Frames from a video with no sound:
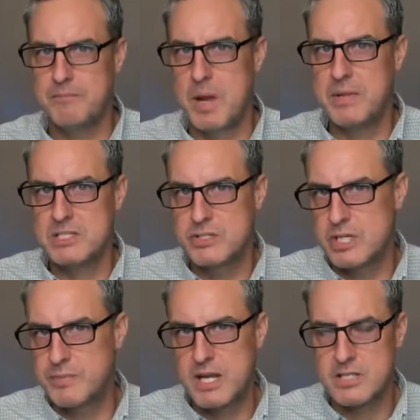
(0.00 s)
maybe that's
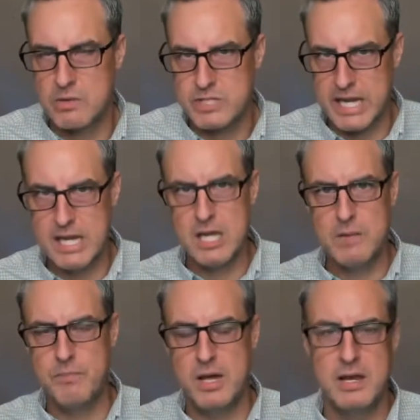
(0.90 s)
just because i was a
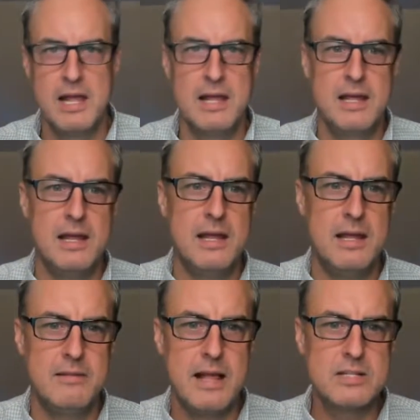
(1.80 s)
kid but
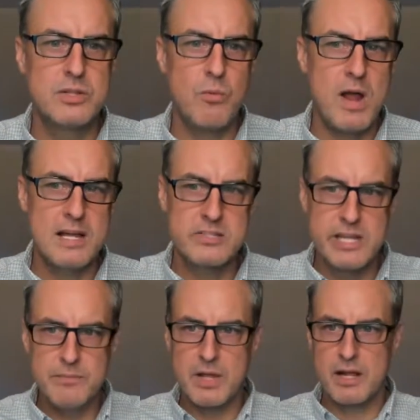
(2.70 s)
that's the way it
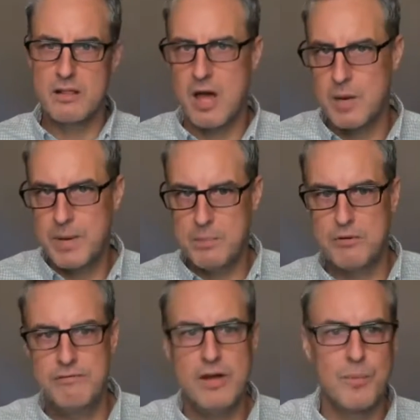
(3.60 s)
seemed like a lot of
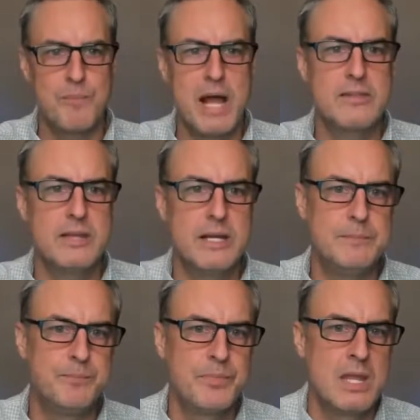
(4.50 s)
people felt back
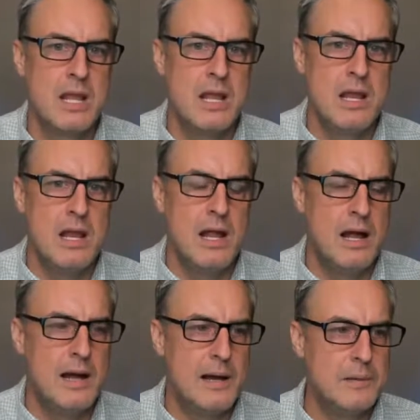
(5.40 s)
then
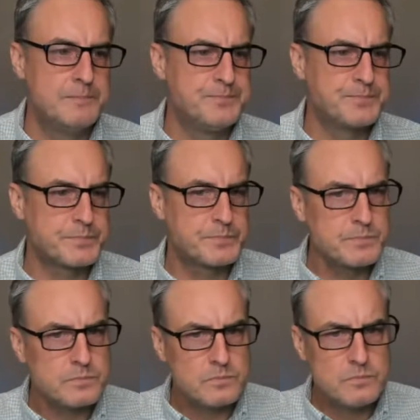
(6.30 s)
um,
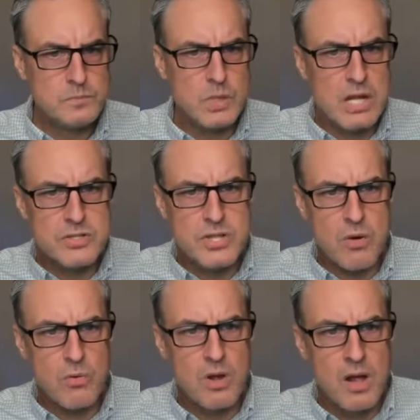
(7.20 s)

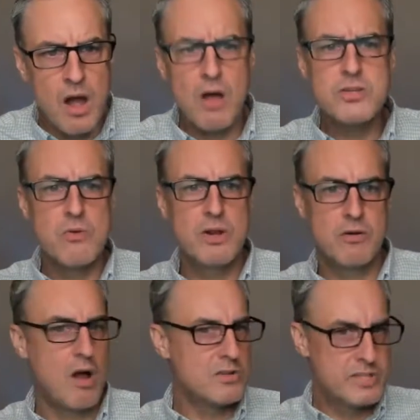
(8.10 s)
so also you
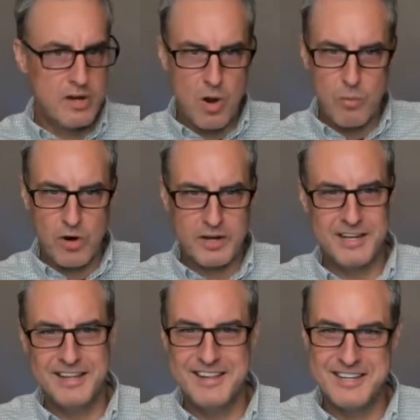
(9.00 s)
know constant
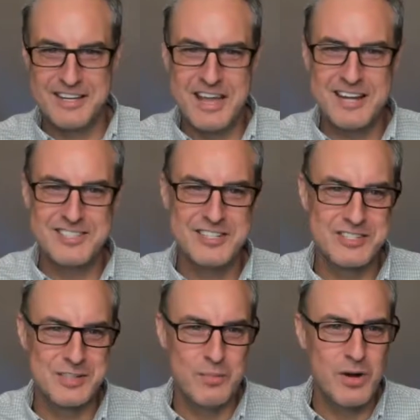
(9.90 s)
homework and it kind of says
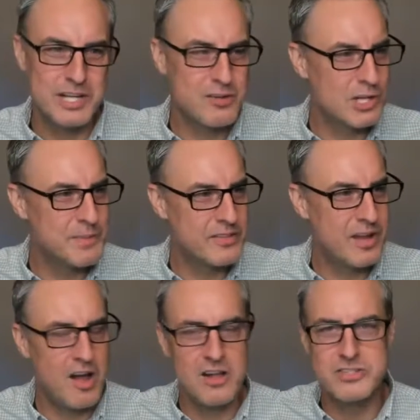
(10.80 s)
this in the book it talks about
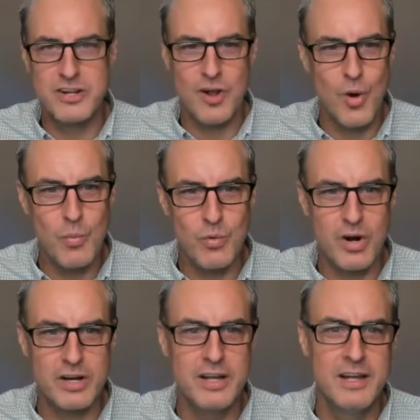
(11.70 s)
the constant
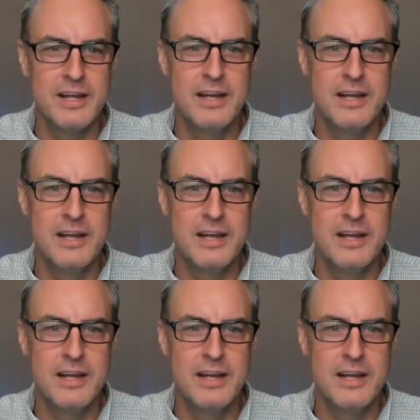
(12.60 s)
homework